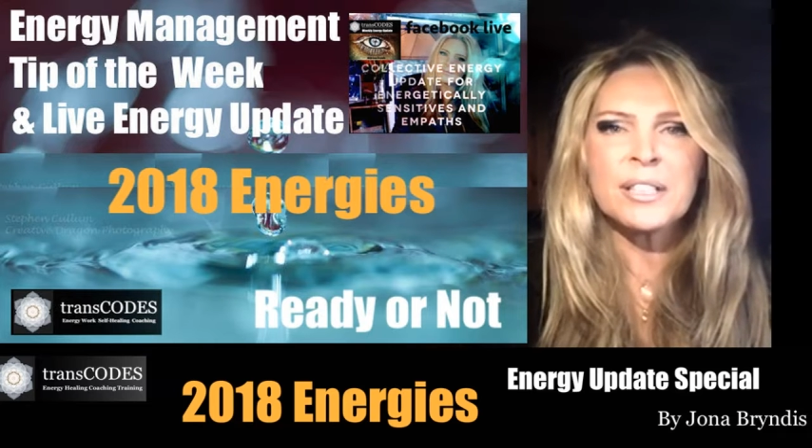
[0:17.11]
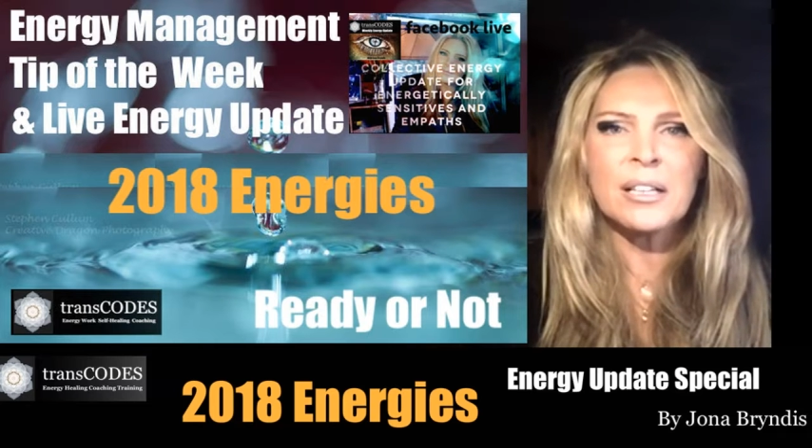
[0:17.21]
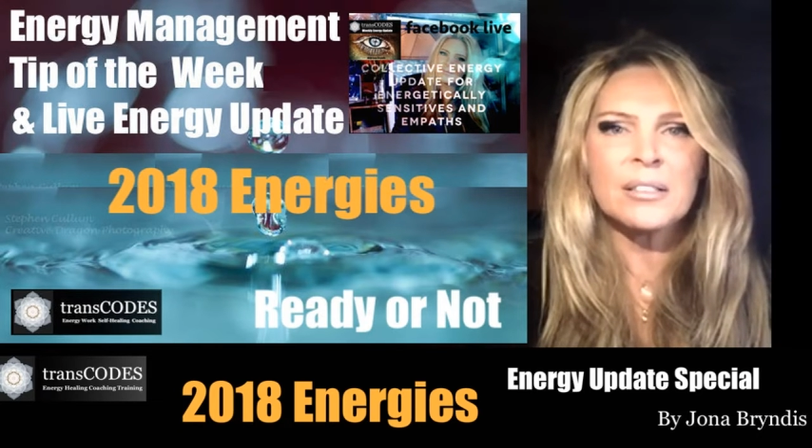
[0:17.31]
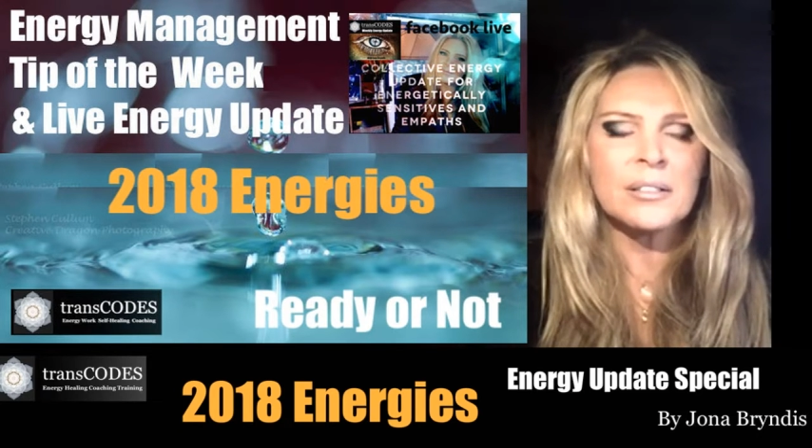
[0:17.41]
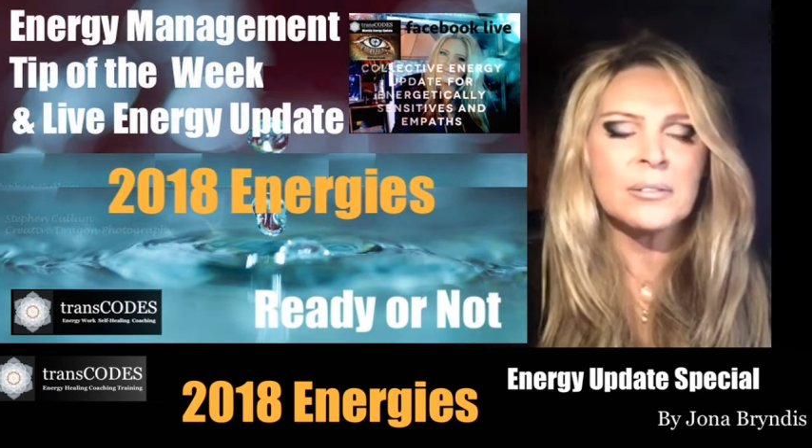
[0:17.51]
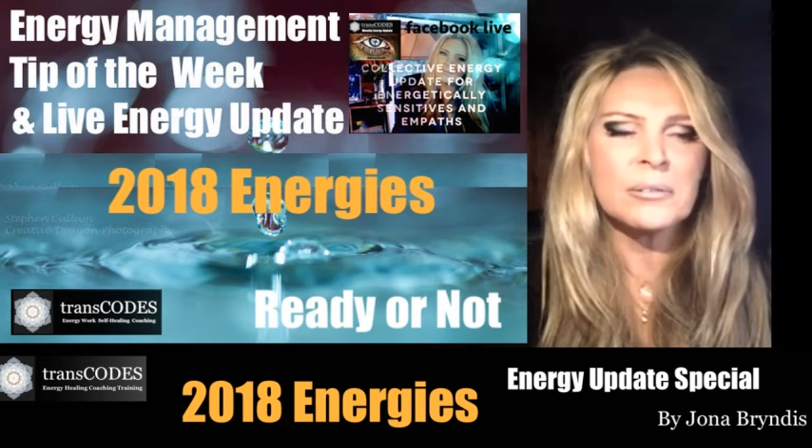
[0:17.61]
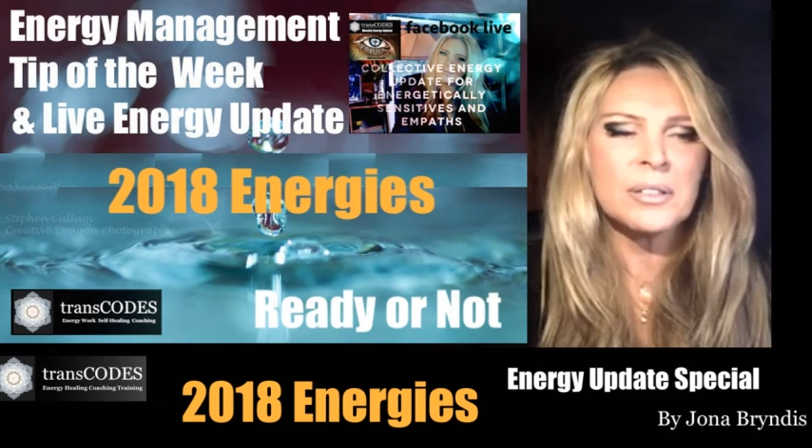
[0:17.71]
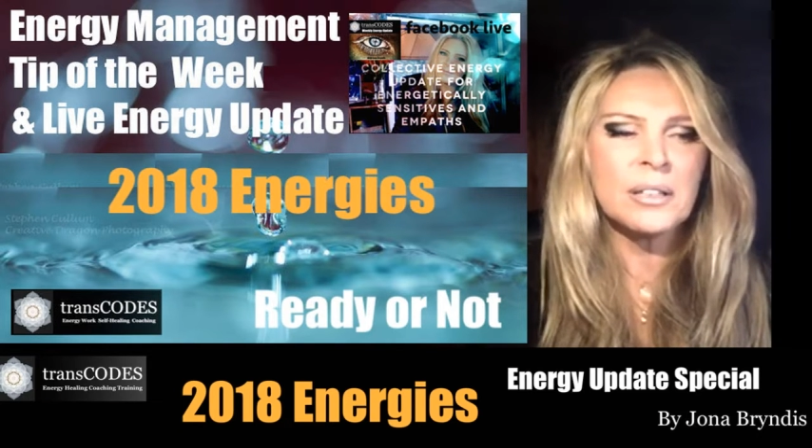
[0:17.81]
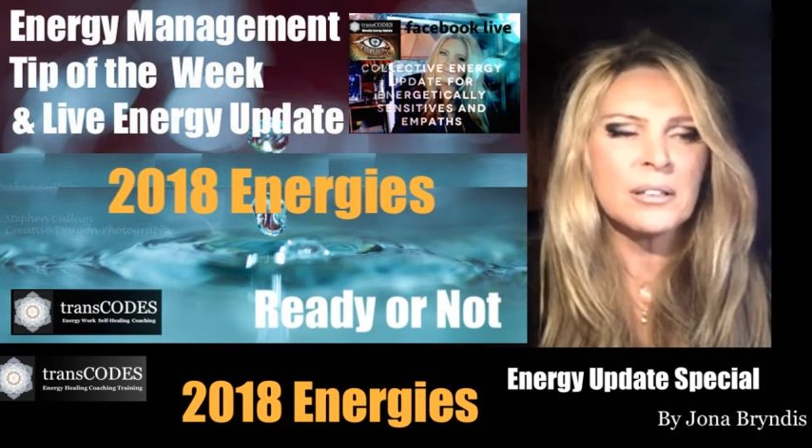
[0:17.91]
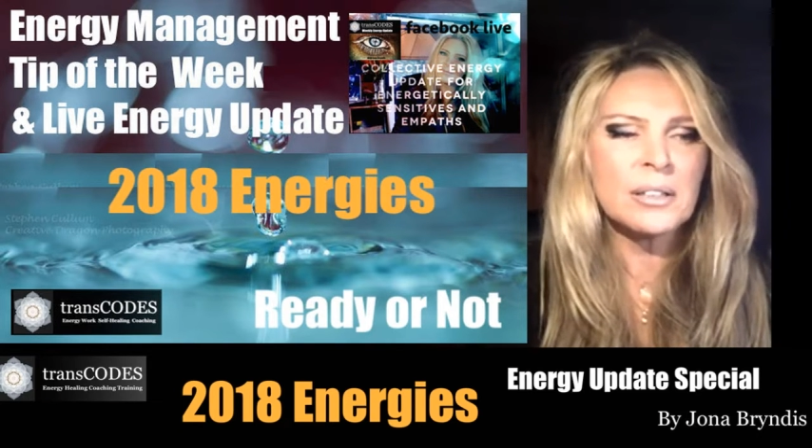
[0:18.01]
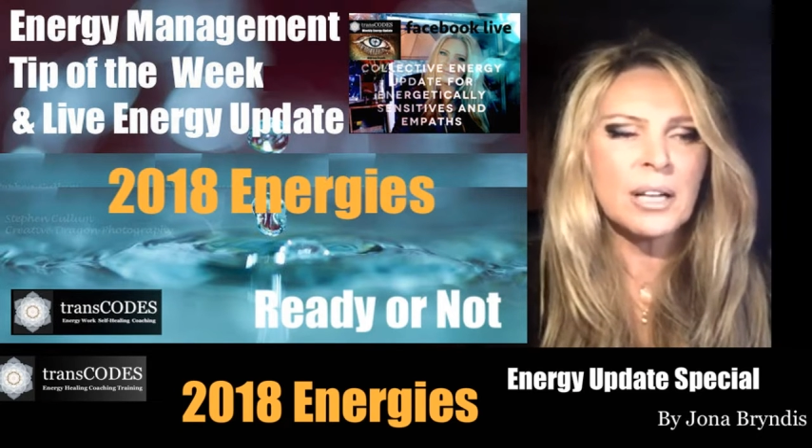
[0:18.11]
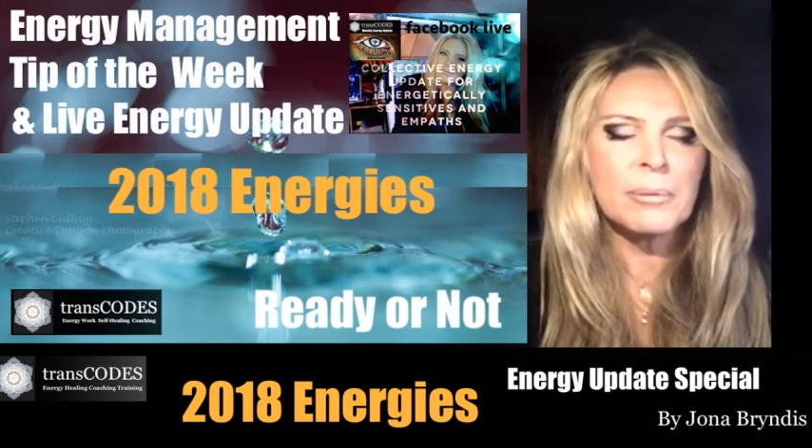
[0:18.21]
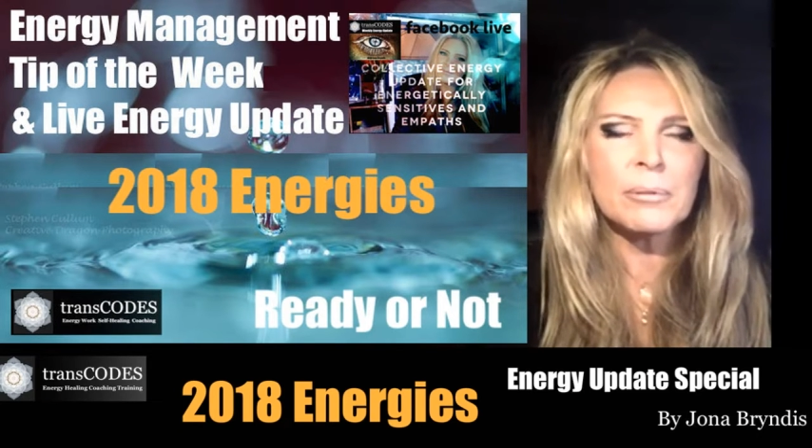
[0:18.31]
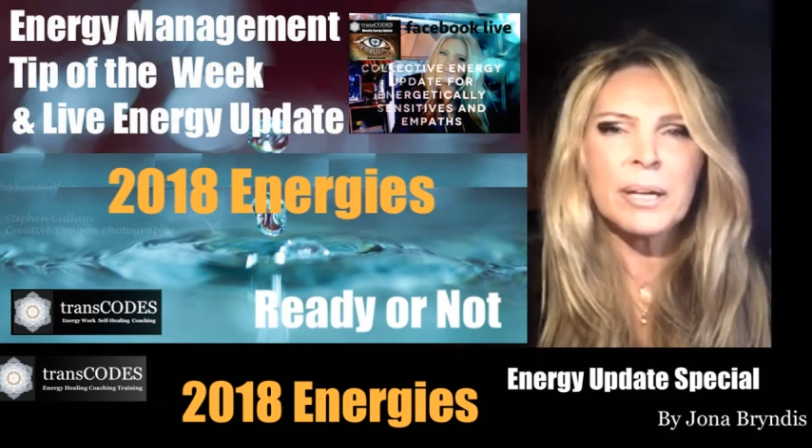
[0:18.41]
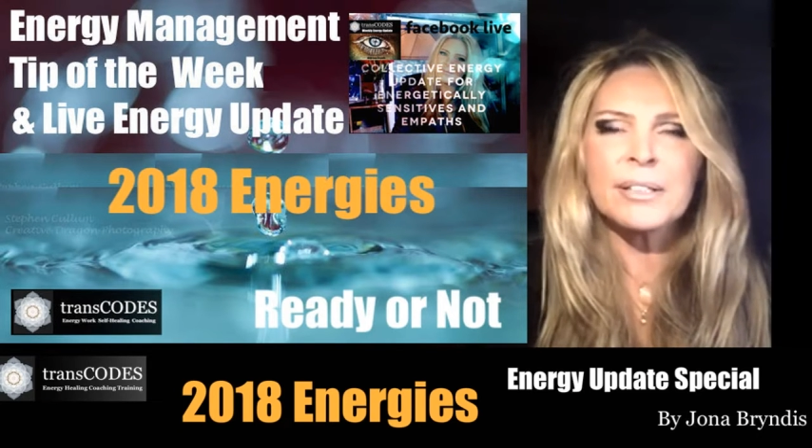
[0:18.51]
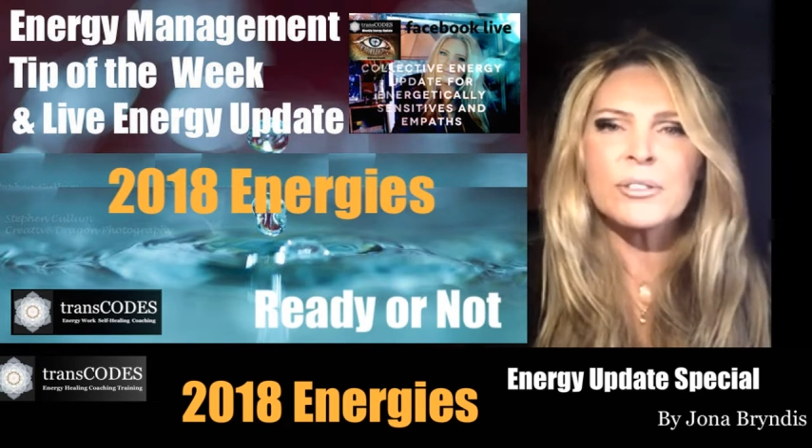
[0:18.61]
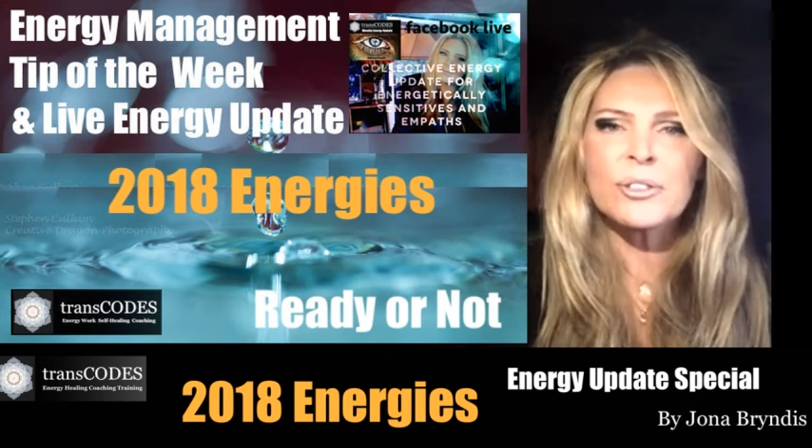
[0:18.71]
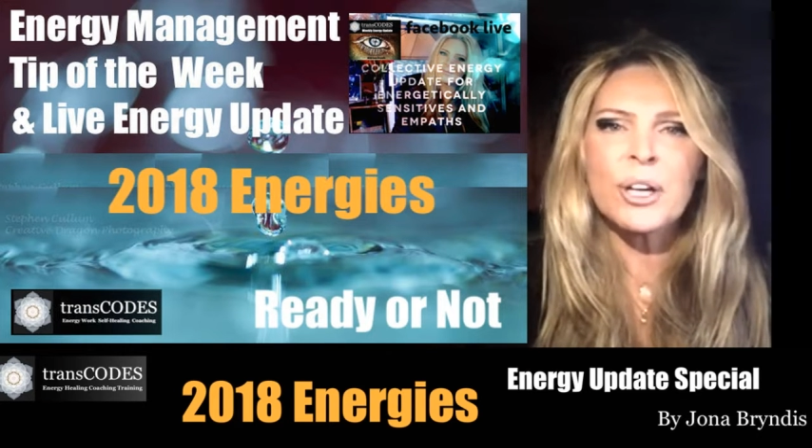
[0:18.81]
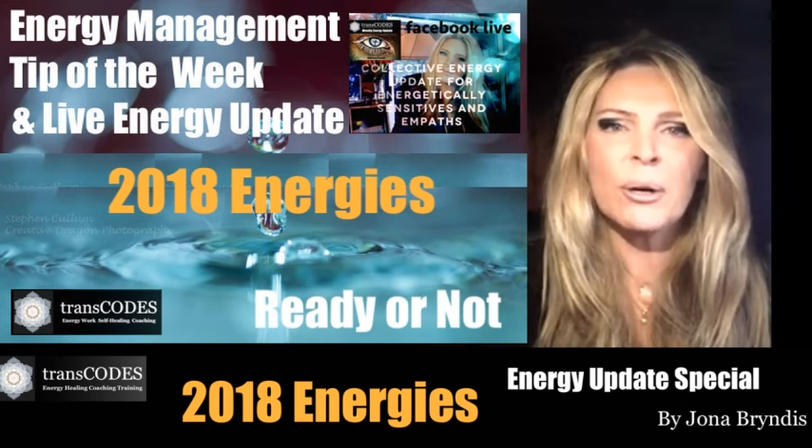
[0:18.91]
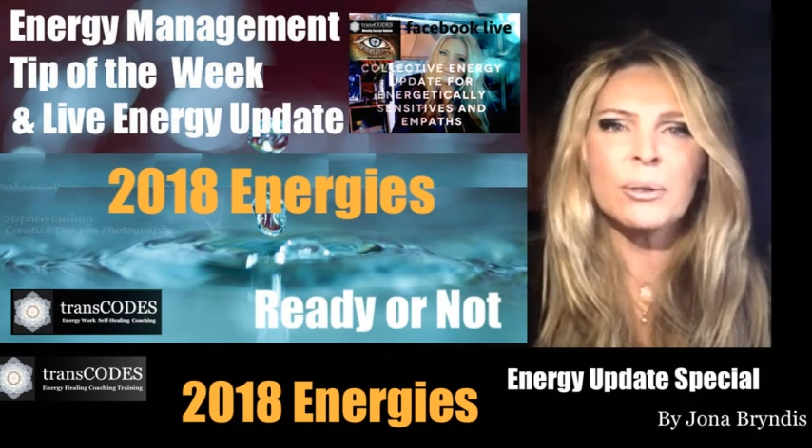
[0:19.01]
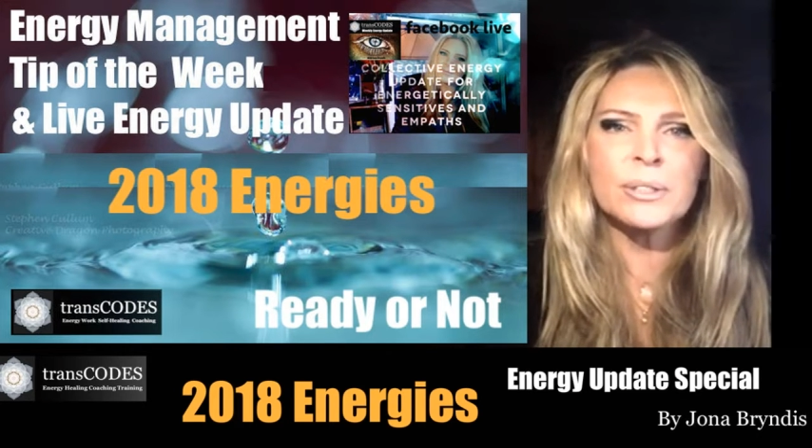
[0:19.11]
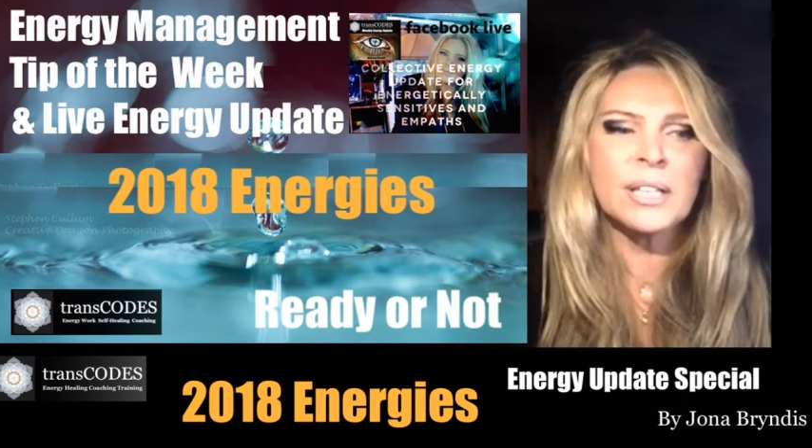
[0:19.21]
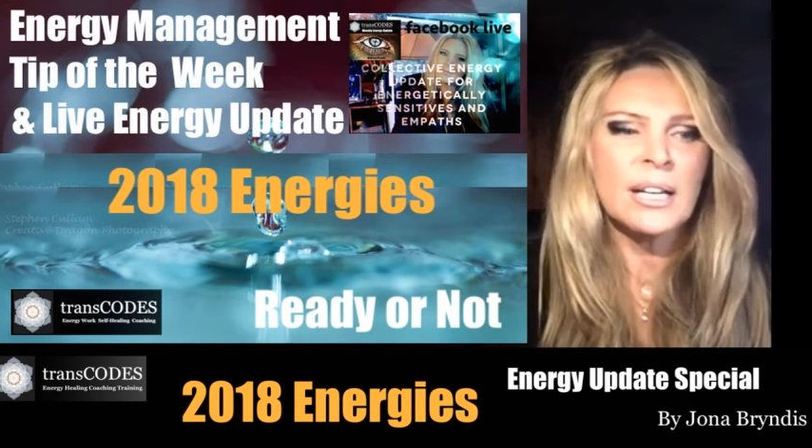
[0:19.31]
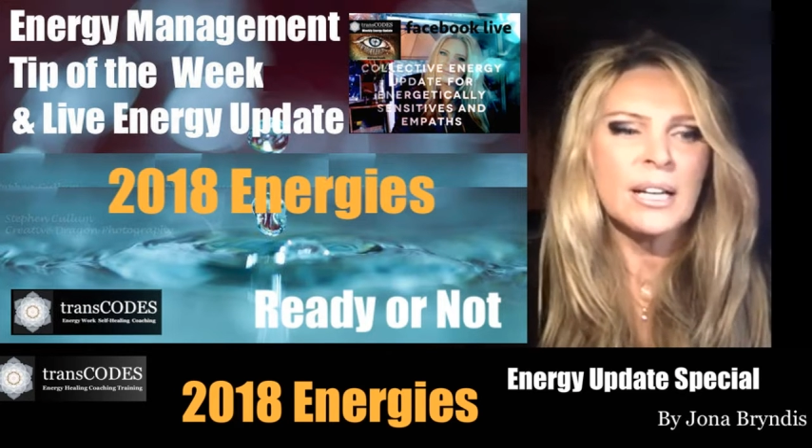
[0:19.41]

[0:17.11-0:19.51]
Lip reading: the couple radio shows